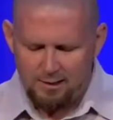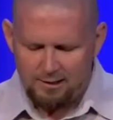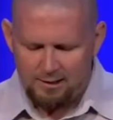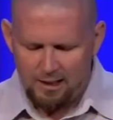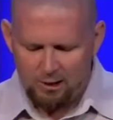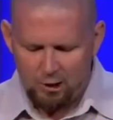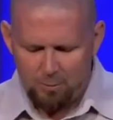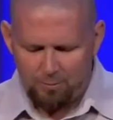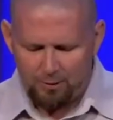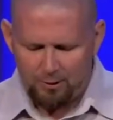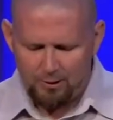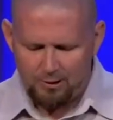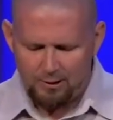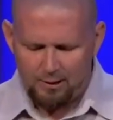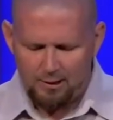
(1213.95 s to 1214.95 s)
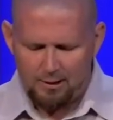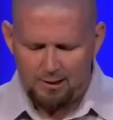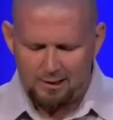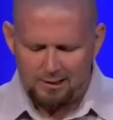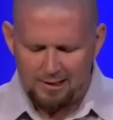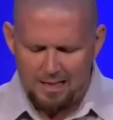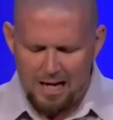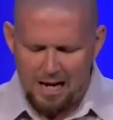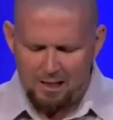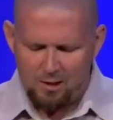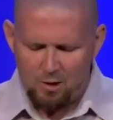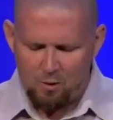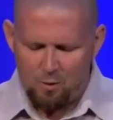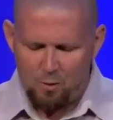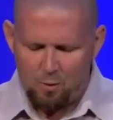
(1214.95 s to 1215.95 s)
Such a person does not
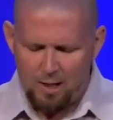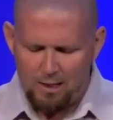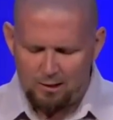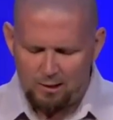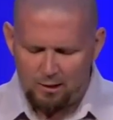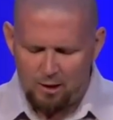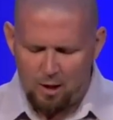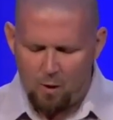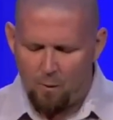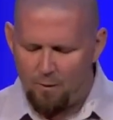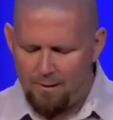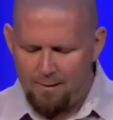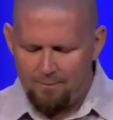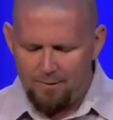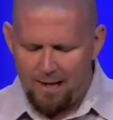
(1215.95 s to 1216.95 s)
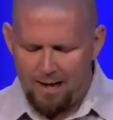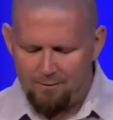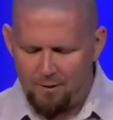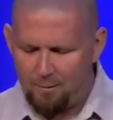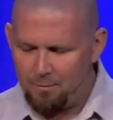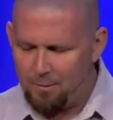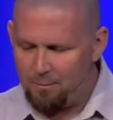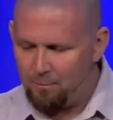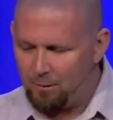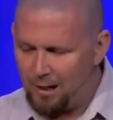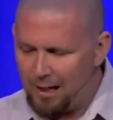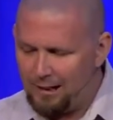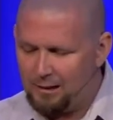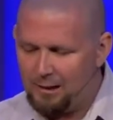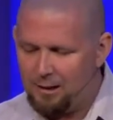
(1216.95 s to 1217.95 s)
know the way to go, having been
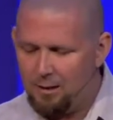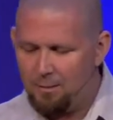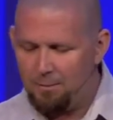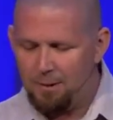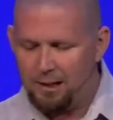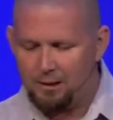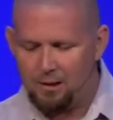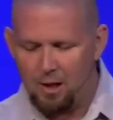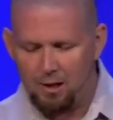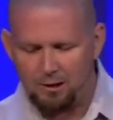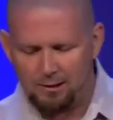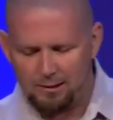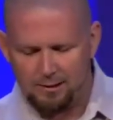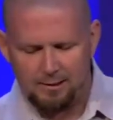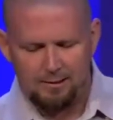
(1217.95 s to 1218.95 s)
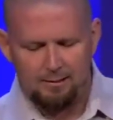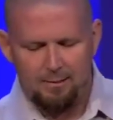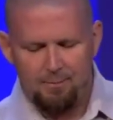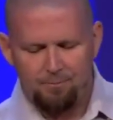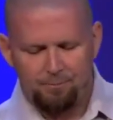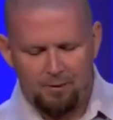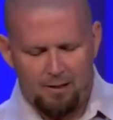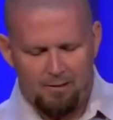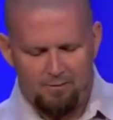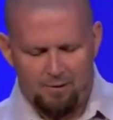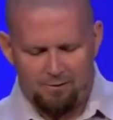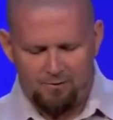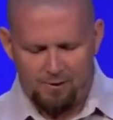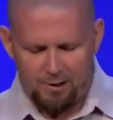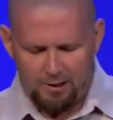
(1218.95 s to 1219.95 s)
blinded by darkness. If
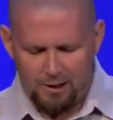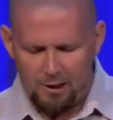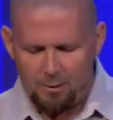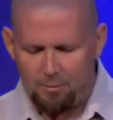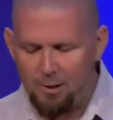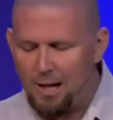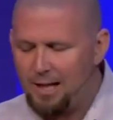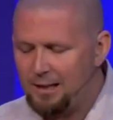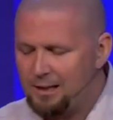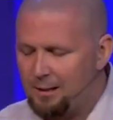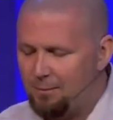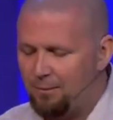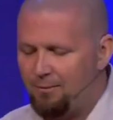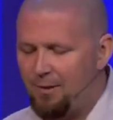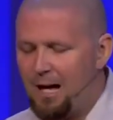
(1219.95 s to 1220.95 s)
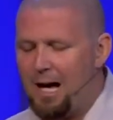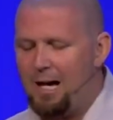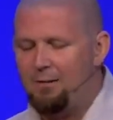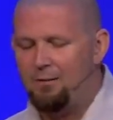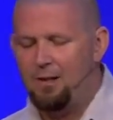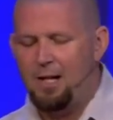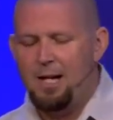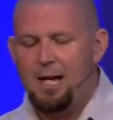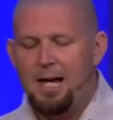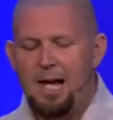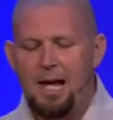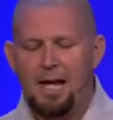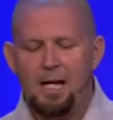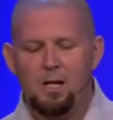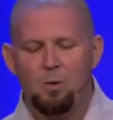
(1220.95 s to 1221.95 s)
you're filling in your blanks, number five,
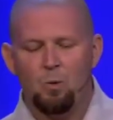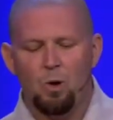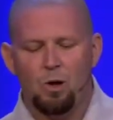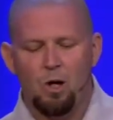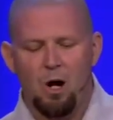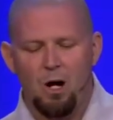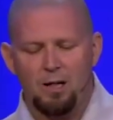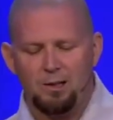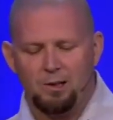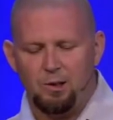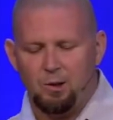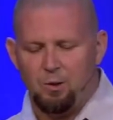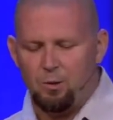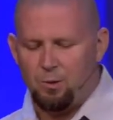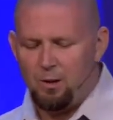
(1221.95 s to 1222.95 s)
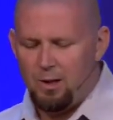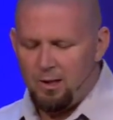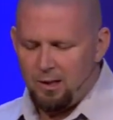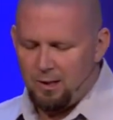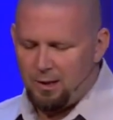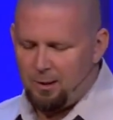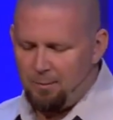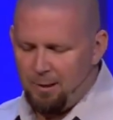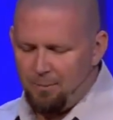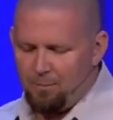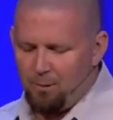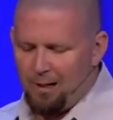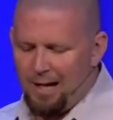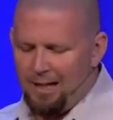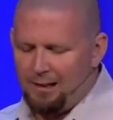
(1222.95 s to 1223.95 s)
hate will cause you to be
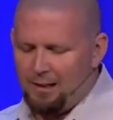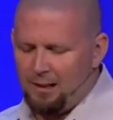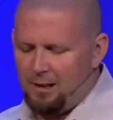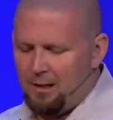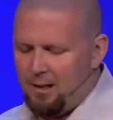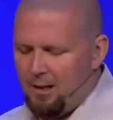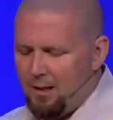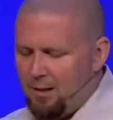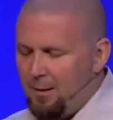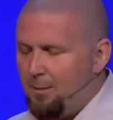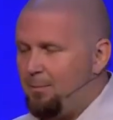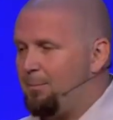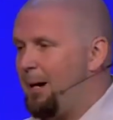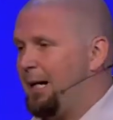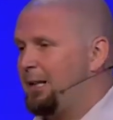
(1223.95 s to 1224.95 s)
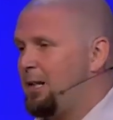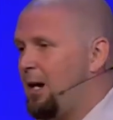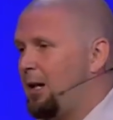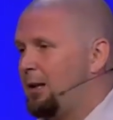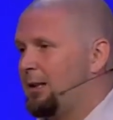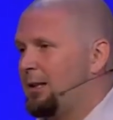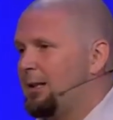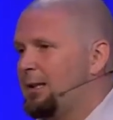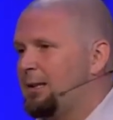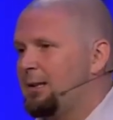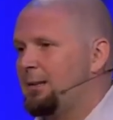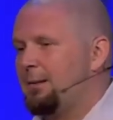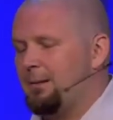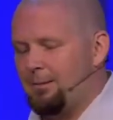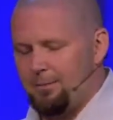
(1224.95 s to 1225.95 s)
blinded by
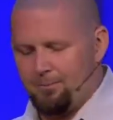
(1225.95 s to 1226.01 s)
darkness.